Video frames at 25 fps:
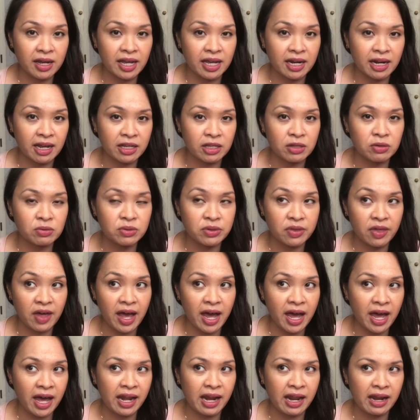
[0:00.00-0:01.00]
and I use
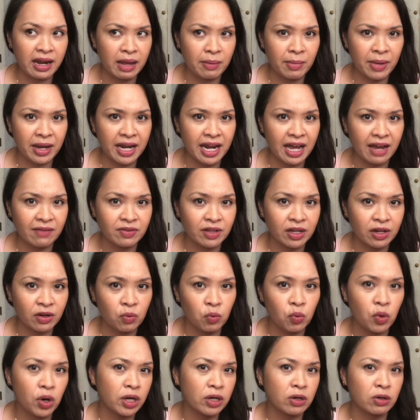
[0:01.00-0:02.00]
that, and I might have like
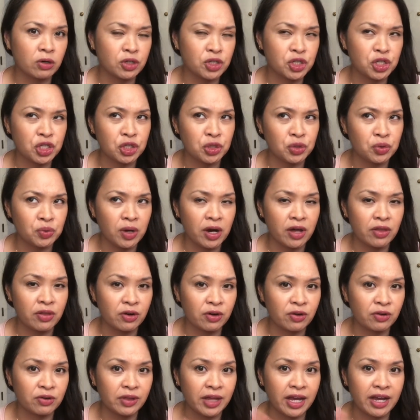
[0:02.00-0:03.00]
1 or 2
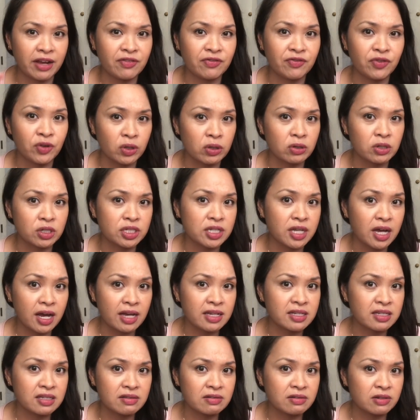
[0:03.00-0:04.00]
other like fuller
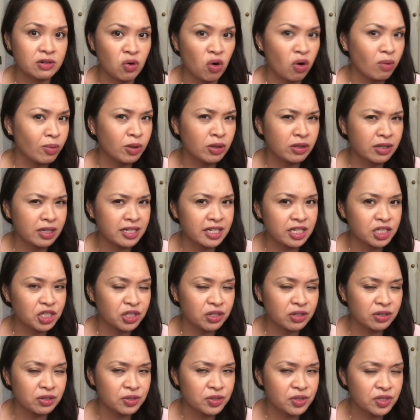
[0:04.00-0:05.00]
sized normal
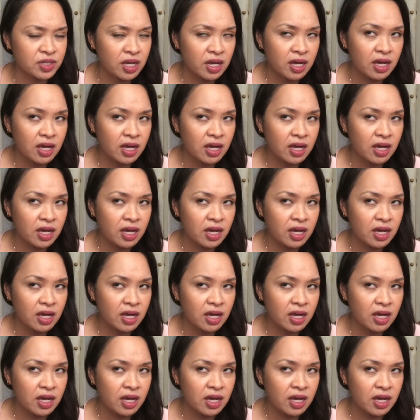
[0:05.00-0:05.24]
conditioners.